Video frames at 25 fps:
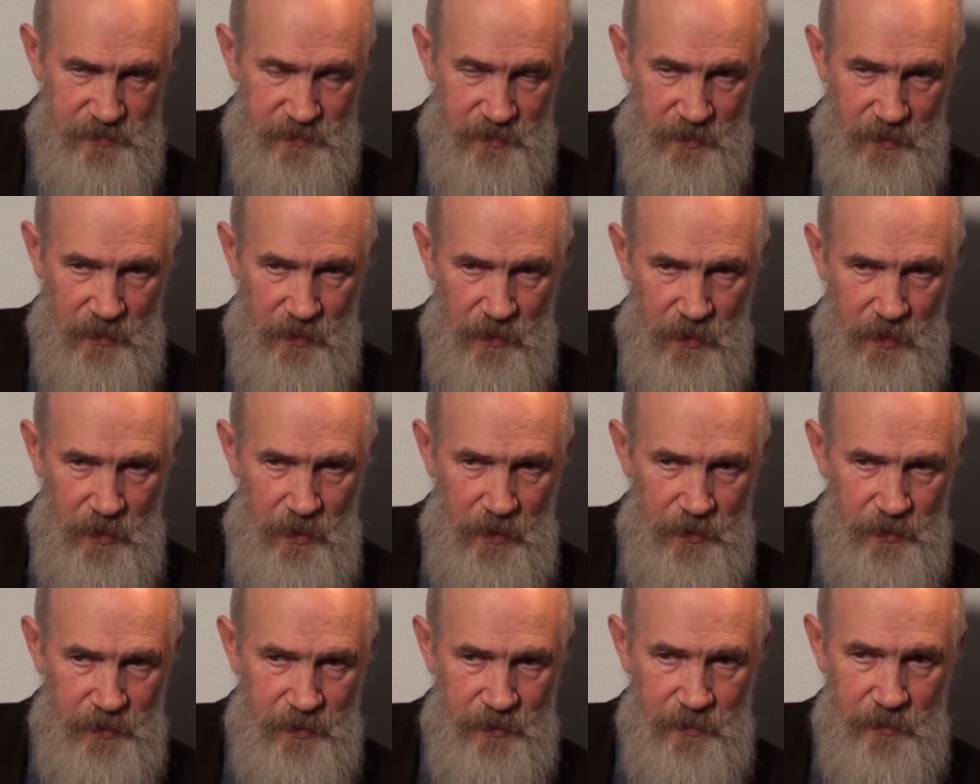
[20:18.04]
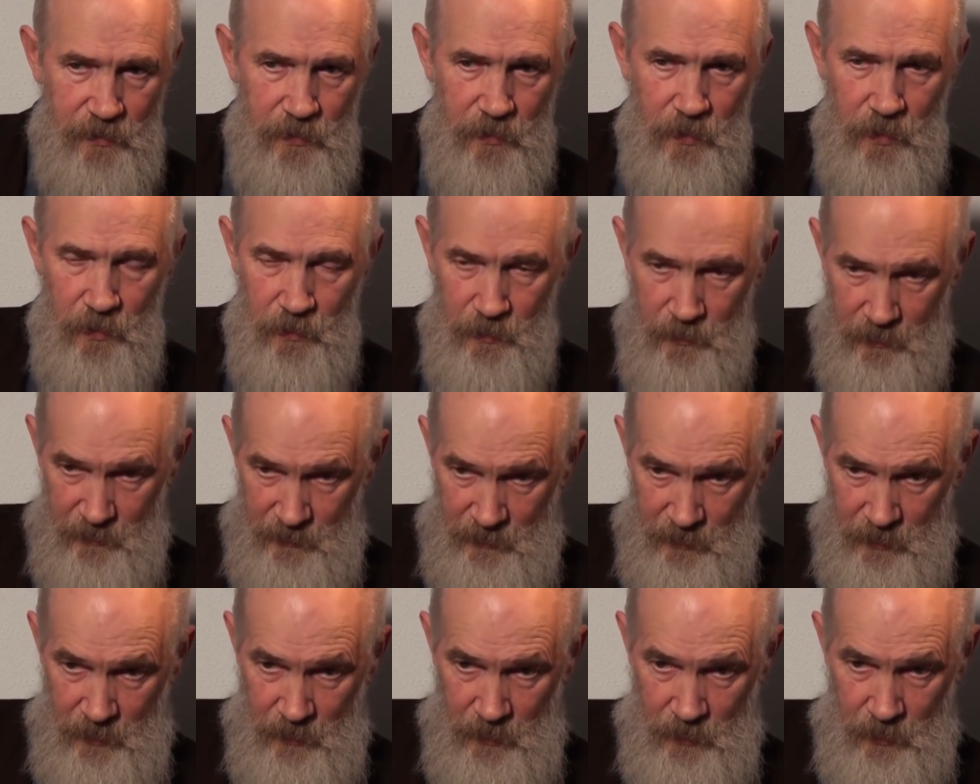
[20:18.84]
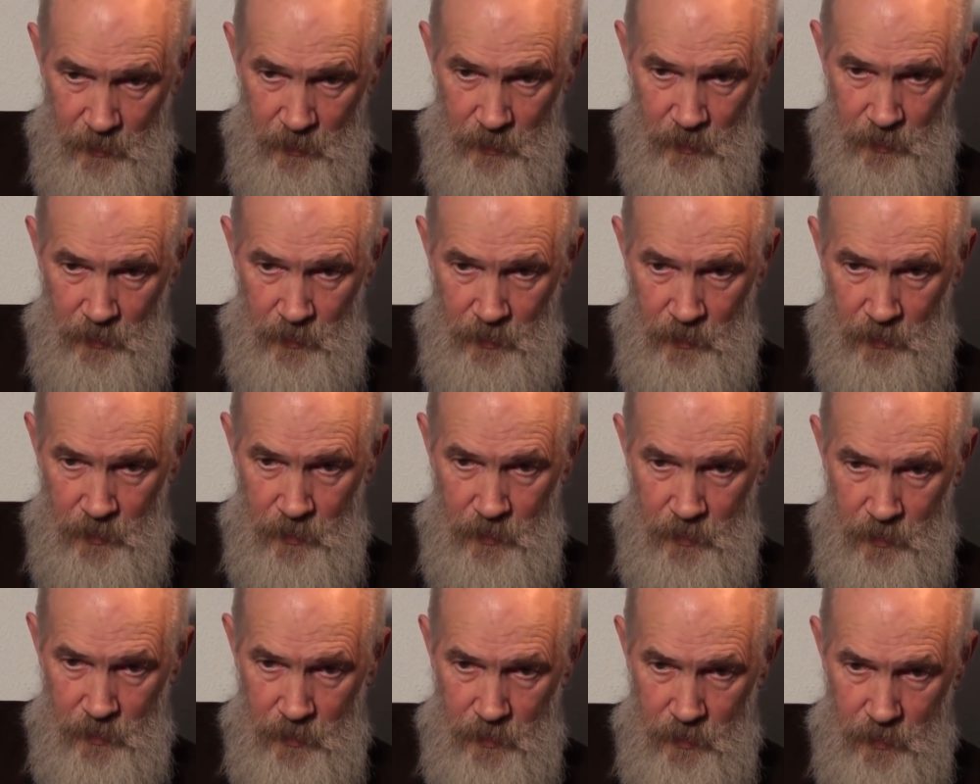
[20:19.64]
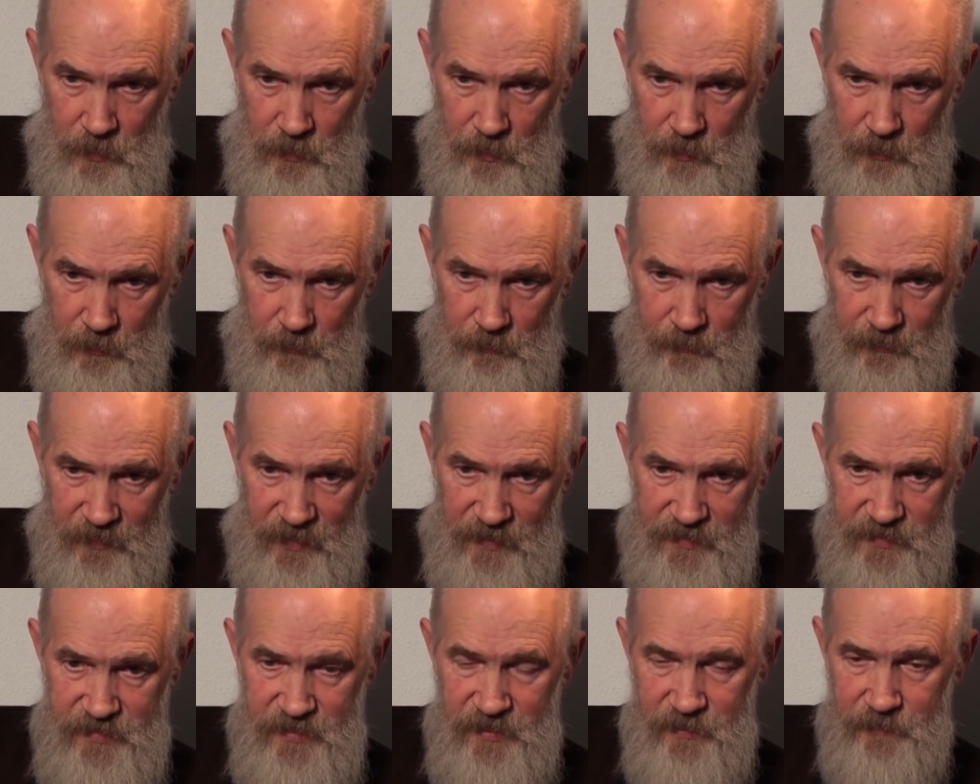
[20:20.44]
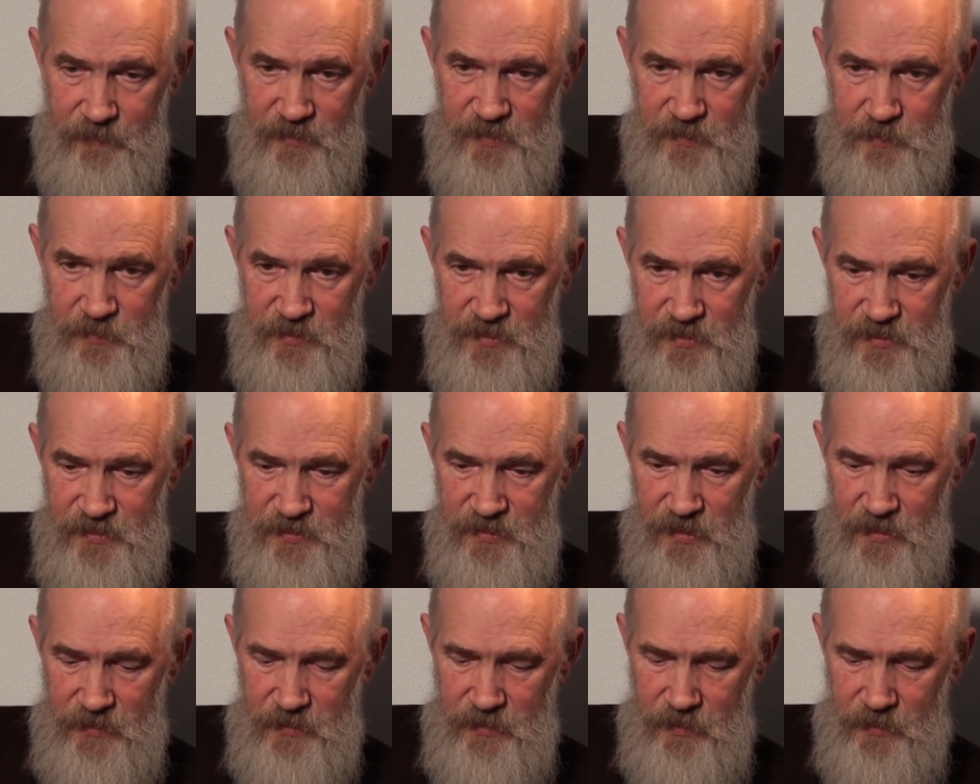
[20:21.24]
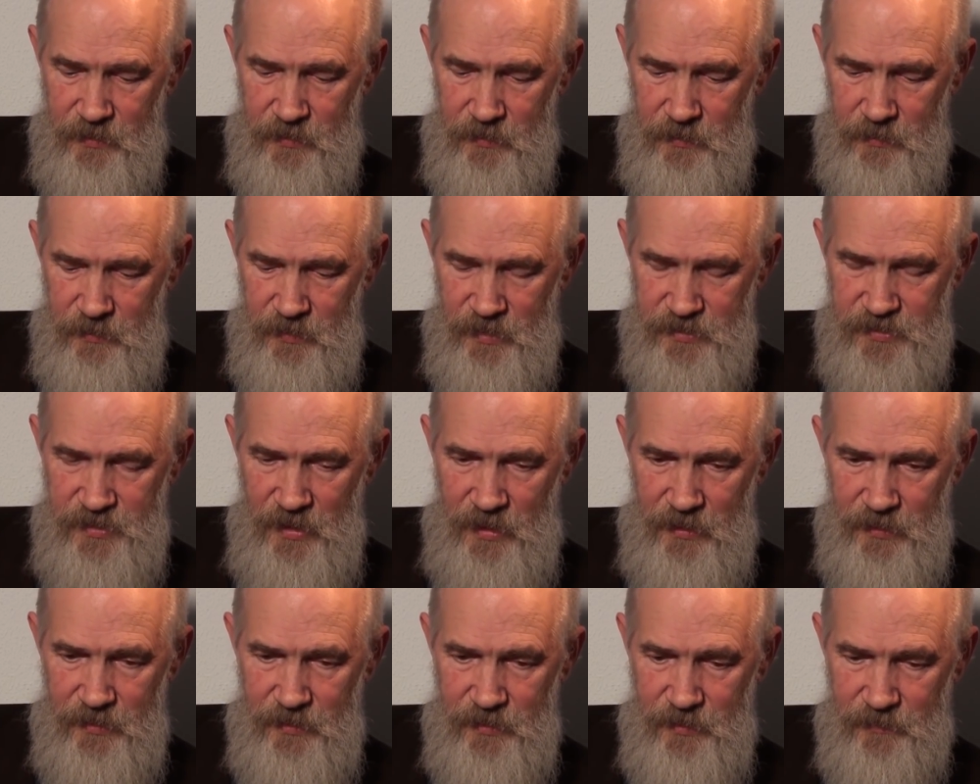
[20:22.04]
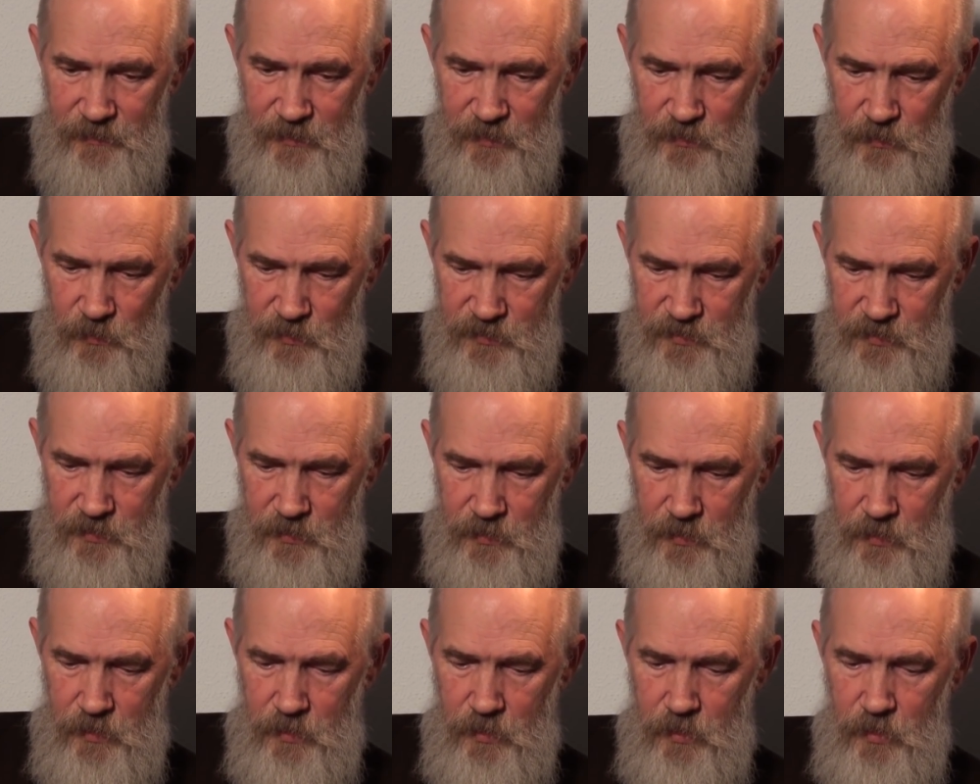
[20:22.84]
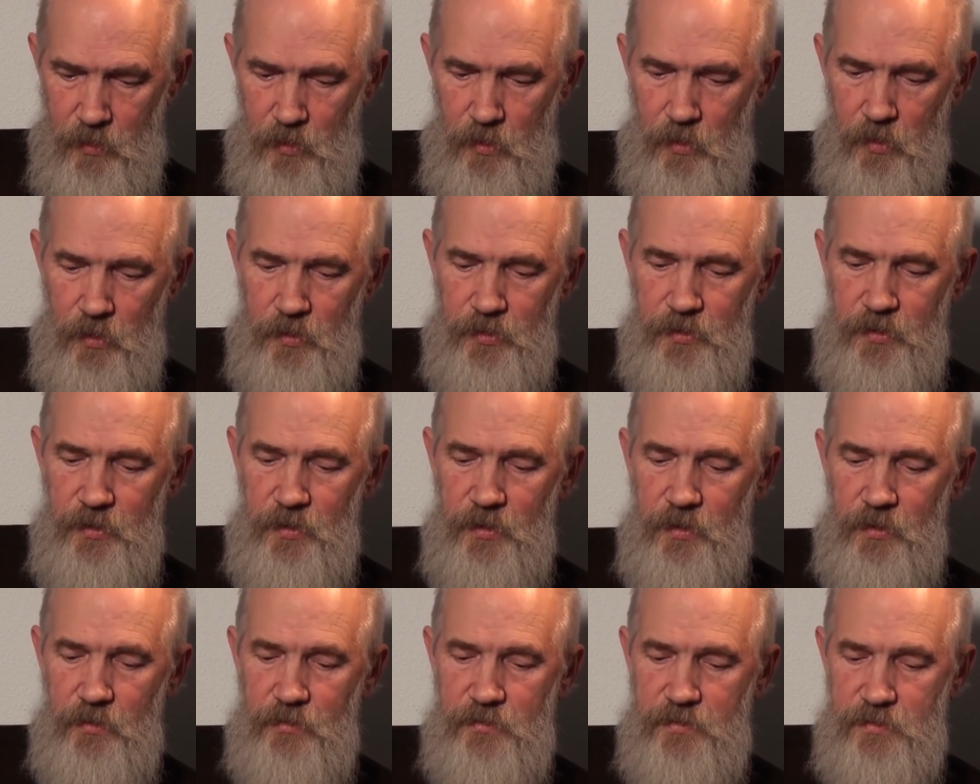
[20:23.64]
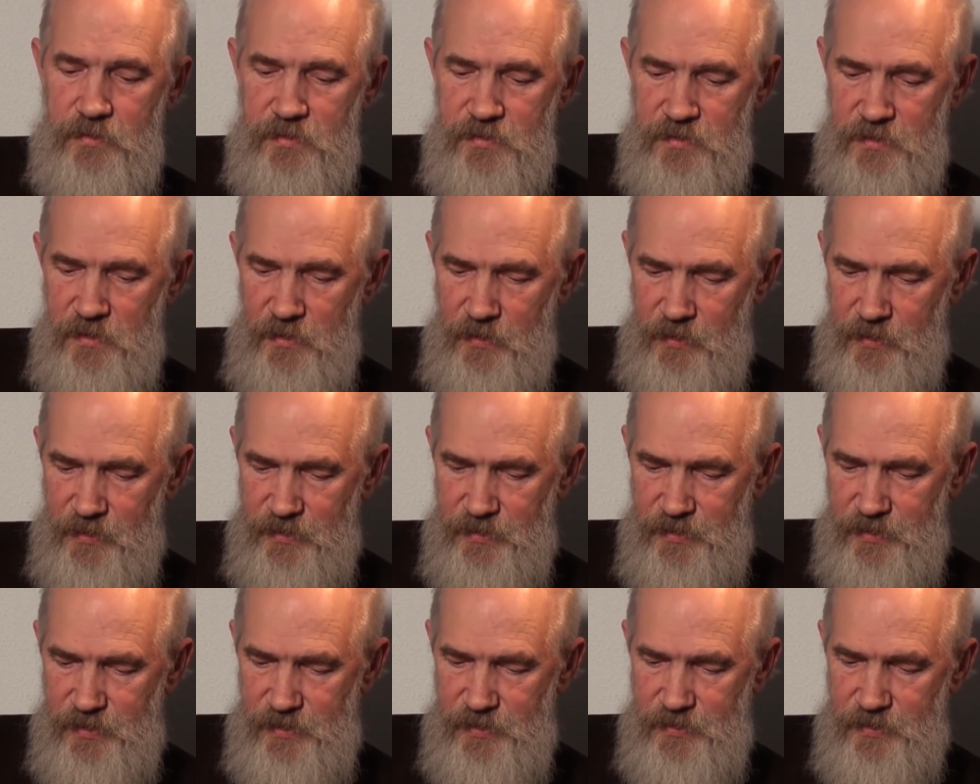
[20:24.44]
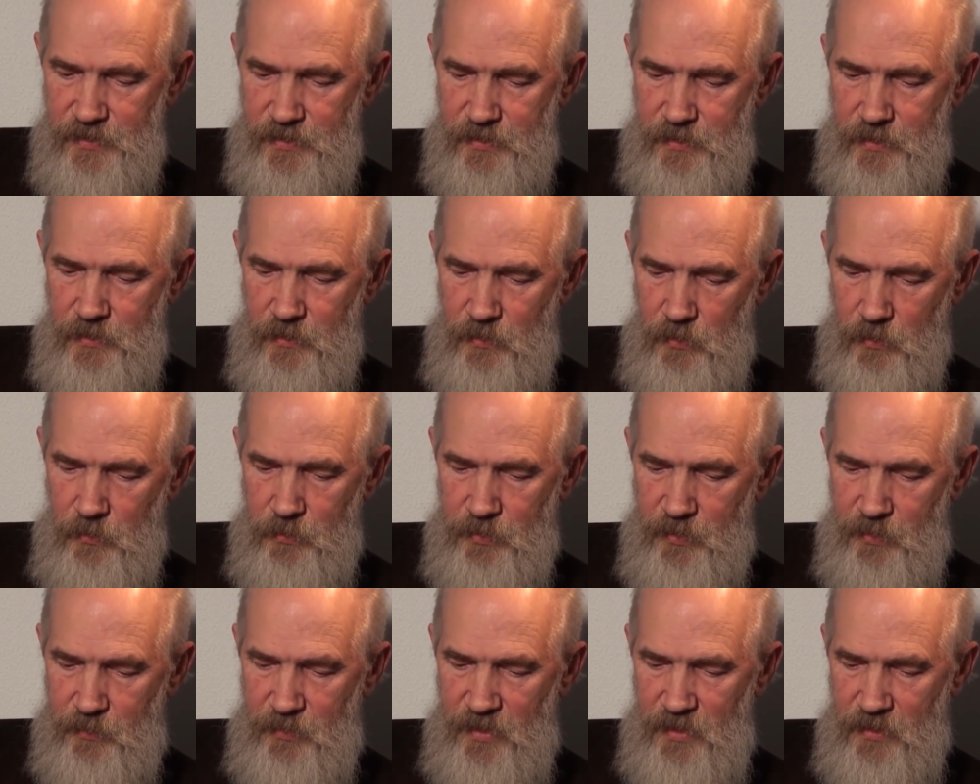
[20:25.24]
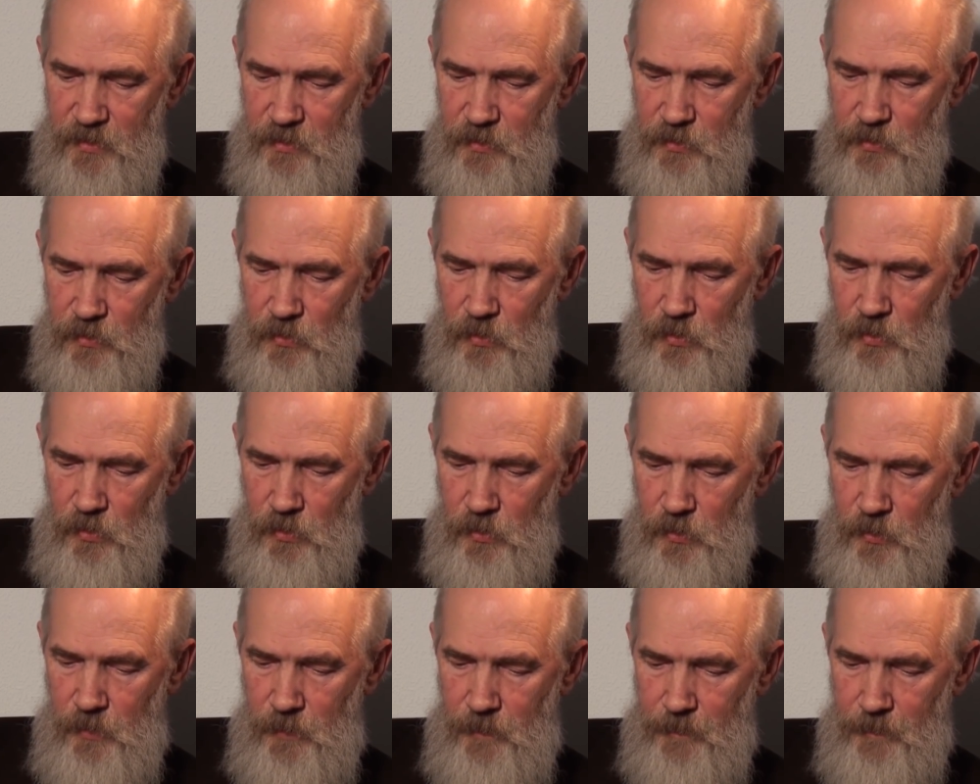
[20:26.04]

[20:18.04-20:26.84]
in the late 80s and early 90s, and almost up until 2005,